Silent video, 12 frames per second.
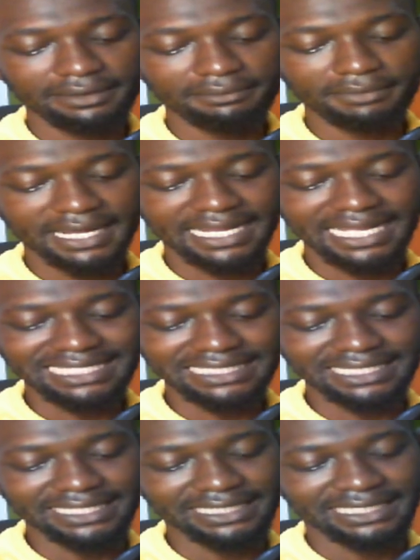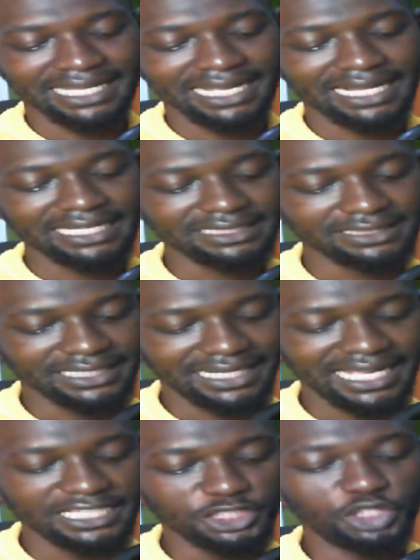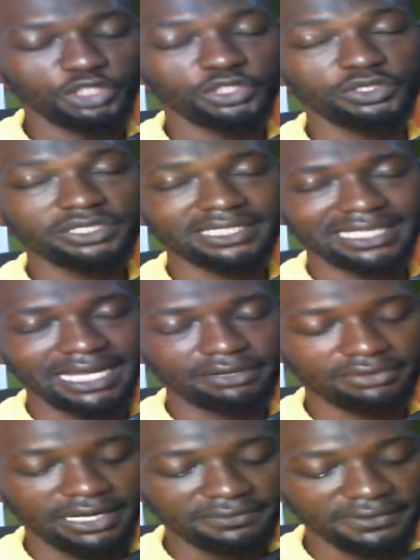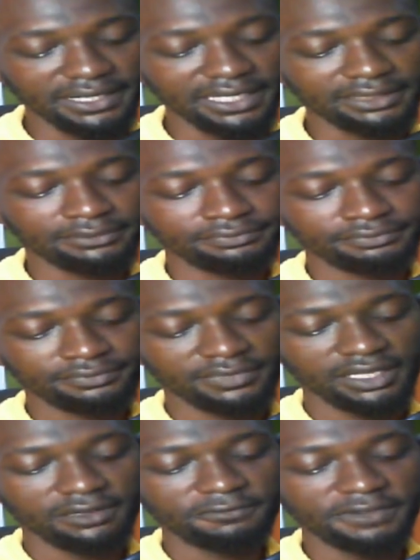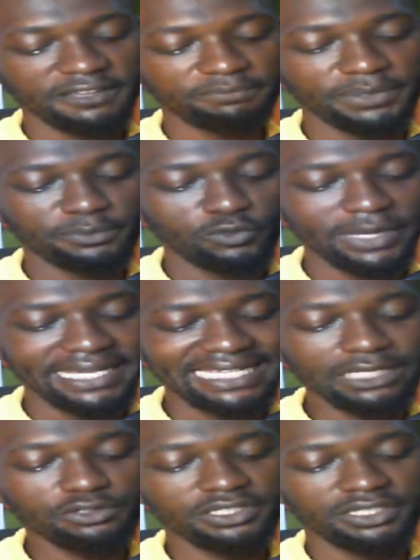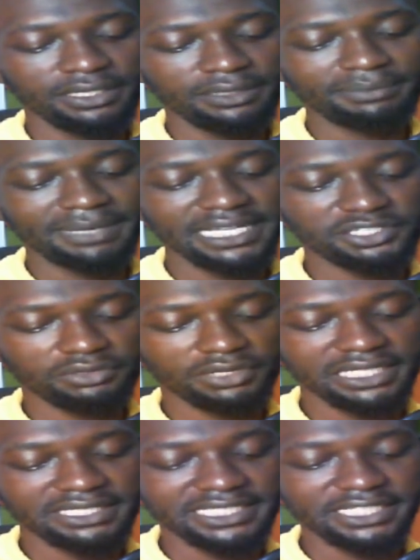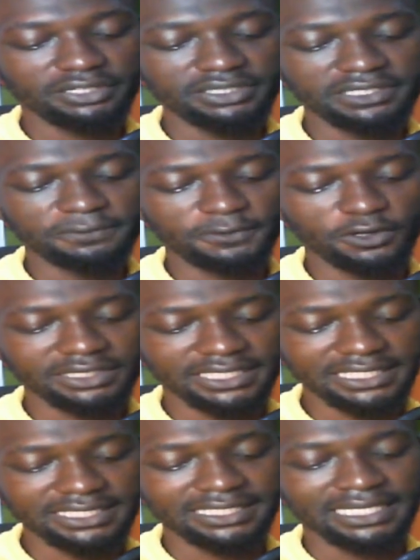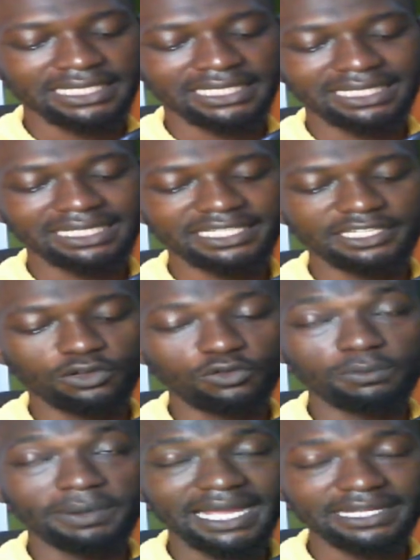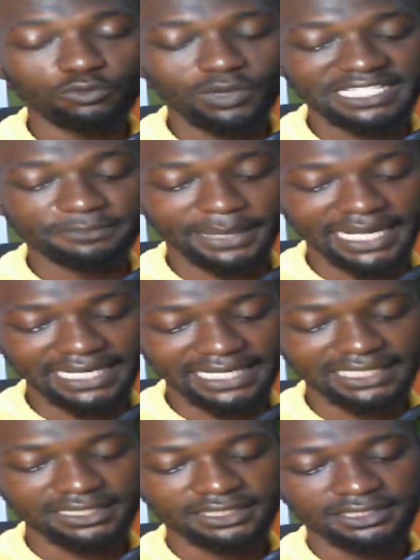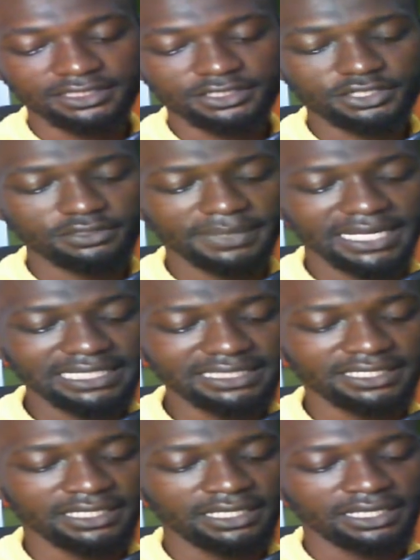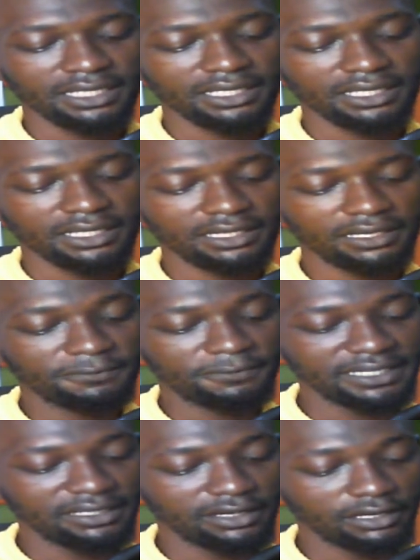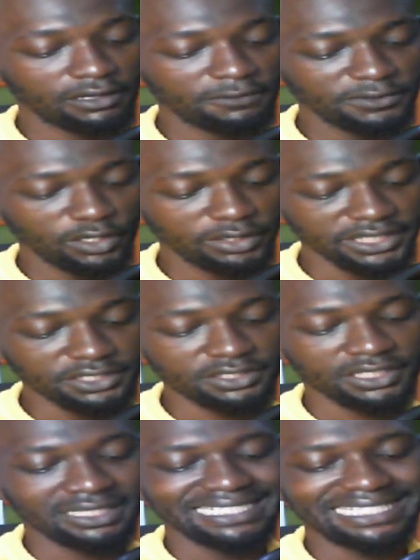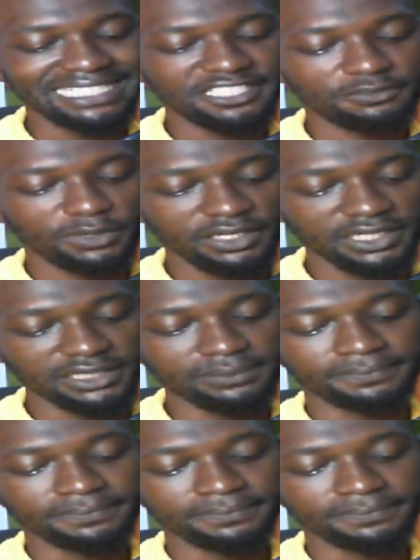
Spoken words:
Magaski, and Khan Yunus and Rafah. 5 people were killed by Israeli security forces in the occupied West Bank, Toban Governorate this morning